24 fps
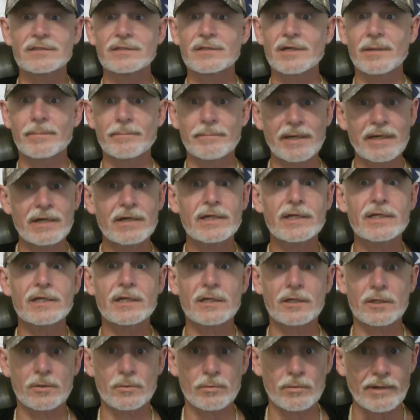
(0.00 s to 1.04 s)

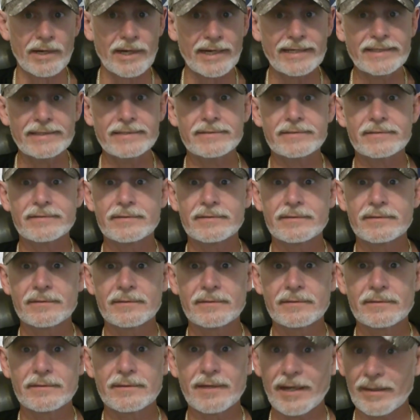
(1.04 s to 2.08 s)
America great?
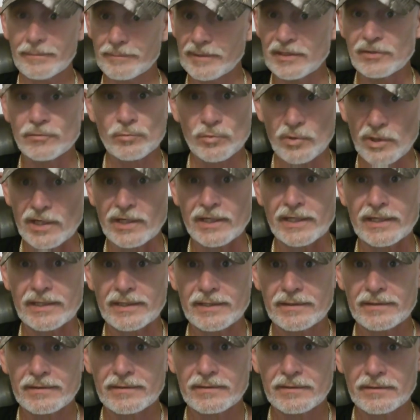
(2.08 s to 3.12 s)
I mean, really,
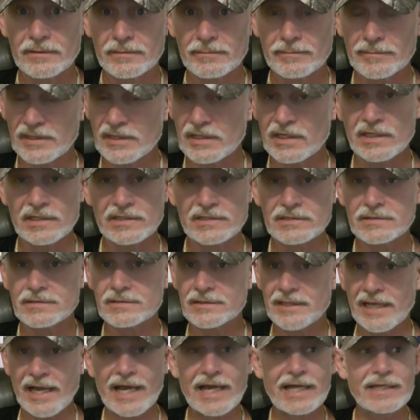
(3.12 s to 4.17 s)
because
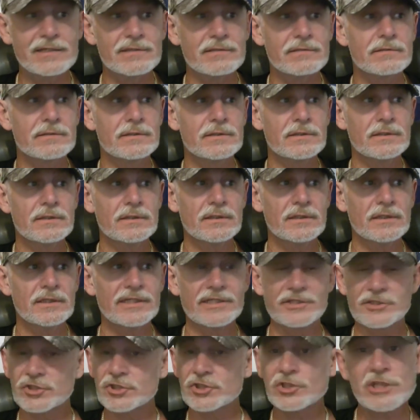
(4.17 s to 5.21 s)
that
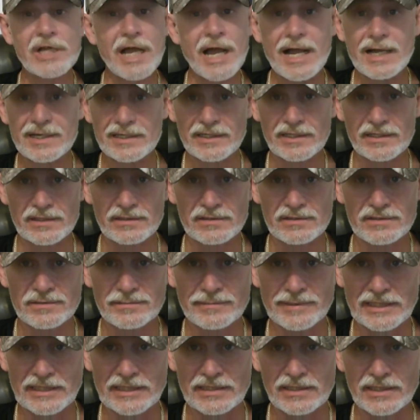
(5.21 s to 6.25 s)
is shocking to
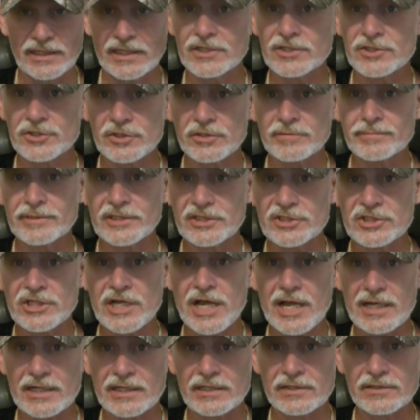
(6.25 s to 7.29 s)
me, and it should be
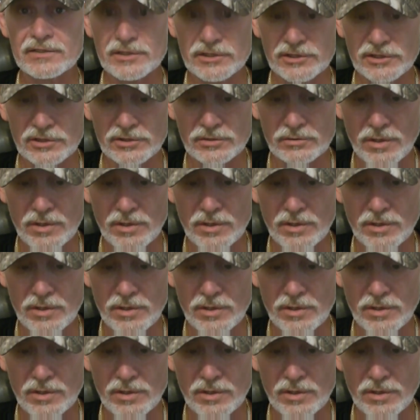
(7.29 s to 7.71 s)
shocking to you